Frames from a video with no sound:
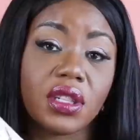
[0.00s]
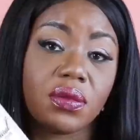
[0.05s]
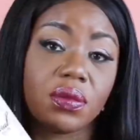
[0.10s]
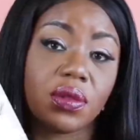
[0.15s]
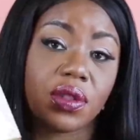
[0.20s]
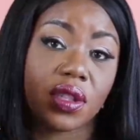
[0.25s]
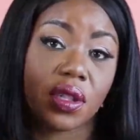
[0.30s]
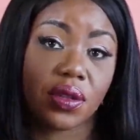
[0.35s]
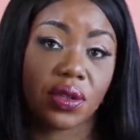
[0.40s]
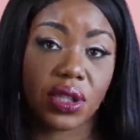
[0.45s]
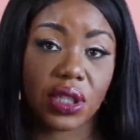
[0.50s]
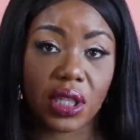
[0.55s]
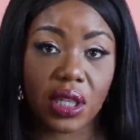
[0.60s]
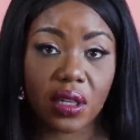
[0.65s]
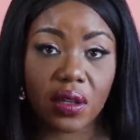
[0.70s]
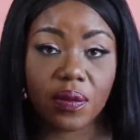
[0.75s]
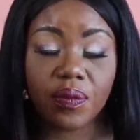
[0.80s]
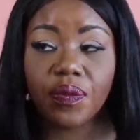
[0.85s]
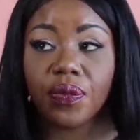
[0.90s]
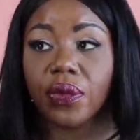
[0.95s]
This was on
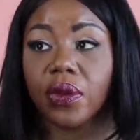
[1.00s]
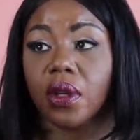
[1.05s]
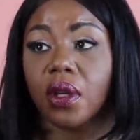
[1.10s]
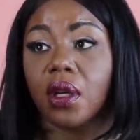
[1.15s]
sale.